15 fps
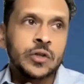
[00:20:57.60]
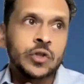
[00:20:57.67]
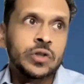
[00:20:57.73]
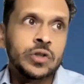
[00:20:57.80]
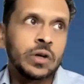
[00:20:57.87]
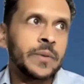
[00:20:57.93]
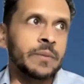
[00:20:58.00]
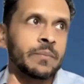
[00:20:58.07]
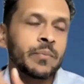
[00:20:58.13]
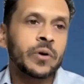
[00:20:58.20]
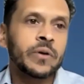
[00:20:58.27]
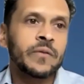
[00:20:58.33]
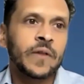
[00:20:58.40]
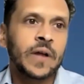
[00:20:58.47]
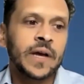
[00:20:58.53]
sure. I mean,
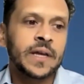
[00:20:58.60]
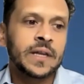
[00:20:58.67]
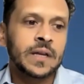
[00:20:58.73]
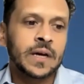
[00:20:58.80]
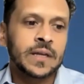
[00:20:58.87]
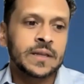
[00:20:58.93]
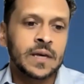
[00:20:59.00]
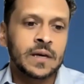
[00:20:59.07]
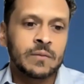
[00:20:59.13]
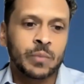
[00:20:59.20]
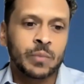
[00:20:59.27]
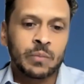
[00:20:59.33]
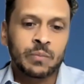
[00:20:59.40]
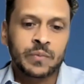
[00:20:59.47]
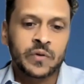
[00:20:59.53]
pre-flight, I think,
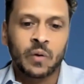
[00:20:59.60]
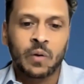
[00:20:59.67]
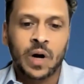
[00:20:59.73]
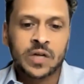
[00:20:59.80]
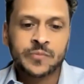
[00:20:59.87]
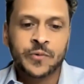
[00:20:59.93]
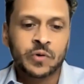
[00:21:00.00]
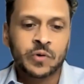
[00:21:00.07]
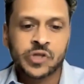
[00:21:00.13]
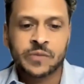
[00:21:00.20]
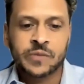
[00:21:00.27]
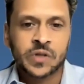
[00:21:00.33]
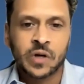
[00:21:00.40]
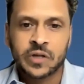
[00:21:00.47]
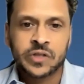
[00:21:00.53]
so
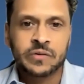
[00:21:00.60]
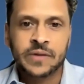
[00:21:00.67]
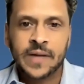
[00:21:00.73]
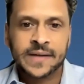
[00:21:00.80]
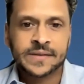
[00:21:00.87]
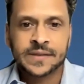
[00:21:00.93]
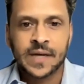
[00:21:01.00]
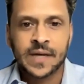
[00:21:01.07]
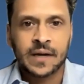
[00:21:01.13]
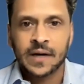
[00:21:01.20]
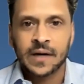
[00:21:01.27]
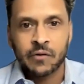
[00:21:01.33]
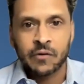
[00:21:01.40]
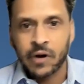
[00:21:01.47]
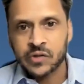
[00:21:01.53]
entrepreneurship started 2010.
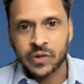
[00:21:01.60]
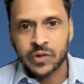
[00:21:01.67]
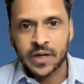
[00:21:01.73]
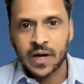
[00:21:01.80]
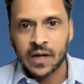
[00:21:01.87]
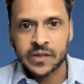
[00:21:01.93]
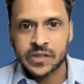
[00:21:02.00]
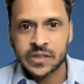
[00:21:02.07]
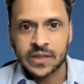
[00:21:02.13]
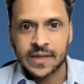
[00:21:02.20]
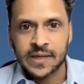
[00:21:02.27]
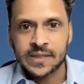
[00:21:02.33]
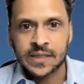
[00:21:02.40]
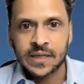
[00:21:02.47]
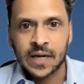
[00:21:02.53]
I graduated college in
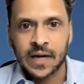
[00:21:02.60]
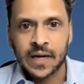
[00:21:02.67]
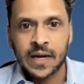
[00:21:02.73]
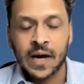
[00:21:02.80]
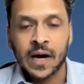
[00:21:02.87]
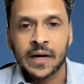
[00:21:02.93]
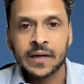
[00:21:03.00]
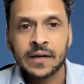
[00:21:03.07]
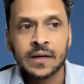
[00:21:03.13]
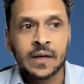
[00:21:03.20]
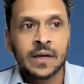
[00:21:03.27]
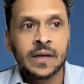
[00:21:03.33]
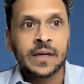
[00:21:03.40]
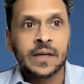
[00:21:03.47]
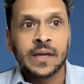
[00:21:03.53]
1999.
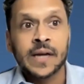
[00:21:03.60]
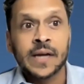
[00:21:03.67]
In